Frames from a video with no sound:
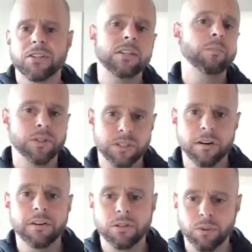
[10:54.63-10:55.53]
simple
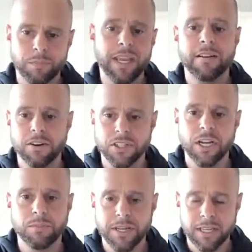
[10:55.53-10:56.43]
service with a behavior
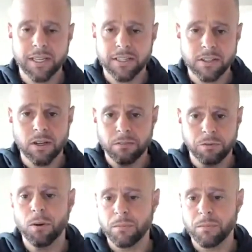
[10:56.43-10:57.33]
subject is a
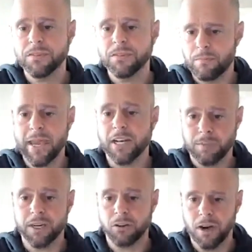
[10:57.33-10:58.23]
form of state
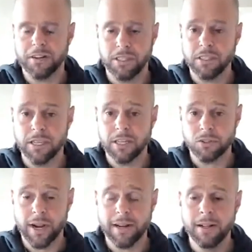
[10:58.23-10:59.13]
management across these
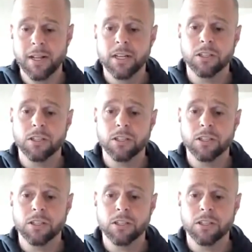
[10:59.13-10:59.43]
things, right?